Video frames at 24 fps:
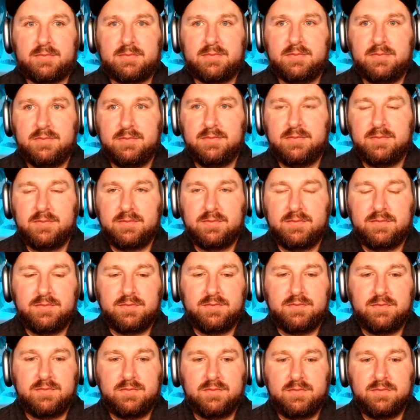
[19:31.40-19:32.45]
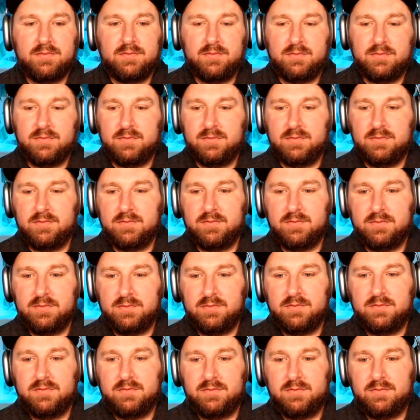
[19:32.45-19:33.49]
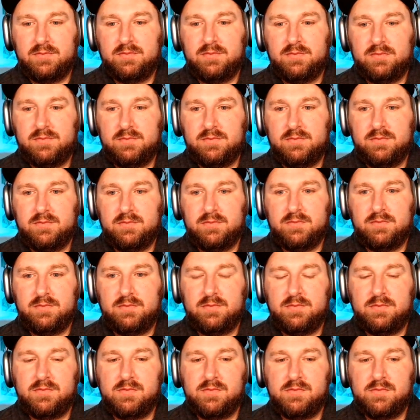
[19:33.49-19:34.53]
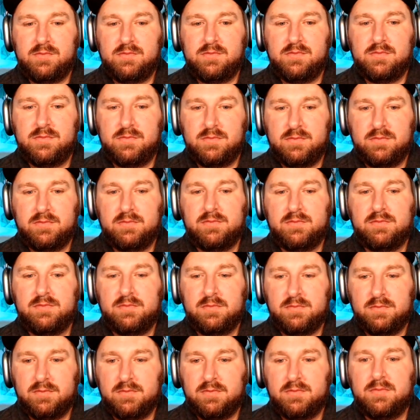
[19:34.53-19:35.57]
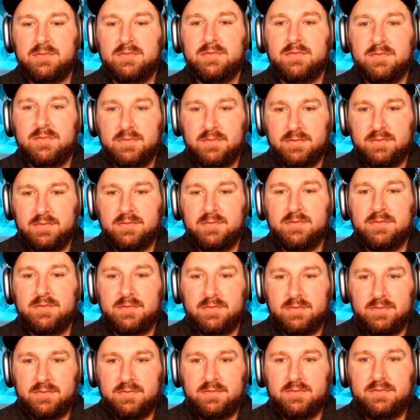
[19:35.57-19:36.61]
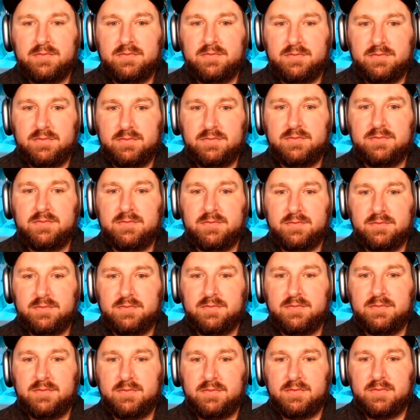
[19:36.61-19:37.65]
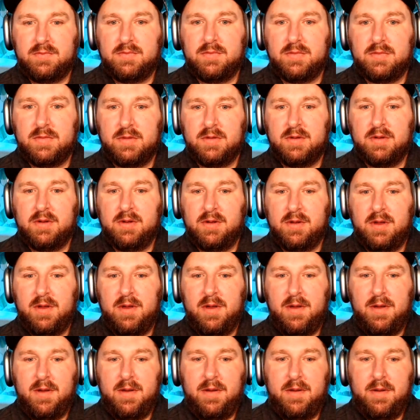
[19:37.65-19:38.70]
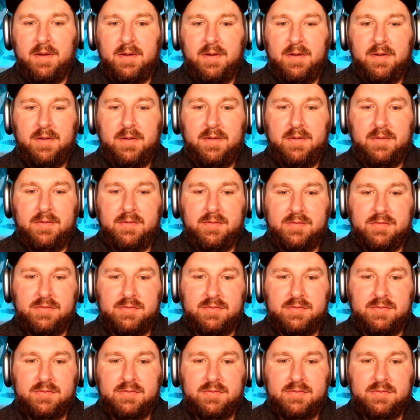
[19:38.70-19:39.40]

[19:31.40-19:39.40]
This person isn't speaking.